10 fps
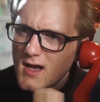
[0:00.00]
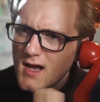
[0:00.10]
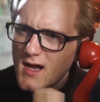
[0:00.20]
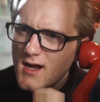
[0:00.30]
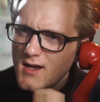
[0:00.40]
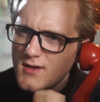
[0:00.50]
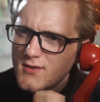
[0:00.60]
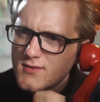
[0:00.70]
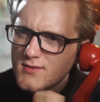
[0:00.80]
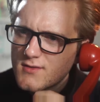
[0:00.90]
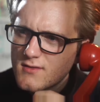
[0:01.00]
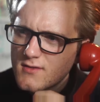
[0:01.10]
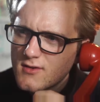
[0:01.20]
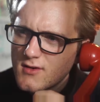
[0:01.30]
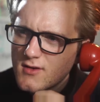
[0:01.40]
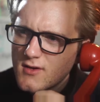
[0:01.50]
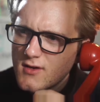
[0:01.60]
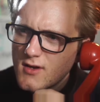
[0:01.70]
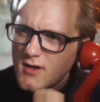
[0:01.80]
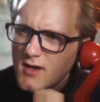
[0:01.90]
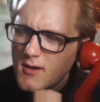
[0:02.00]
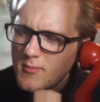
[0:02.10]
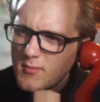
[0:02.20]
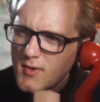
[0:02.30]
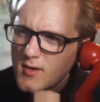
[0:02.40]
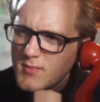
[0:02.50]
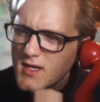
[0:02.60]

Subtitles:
looks so natural because it's roughly what we see in real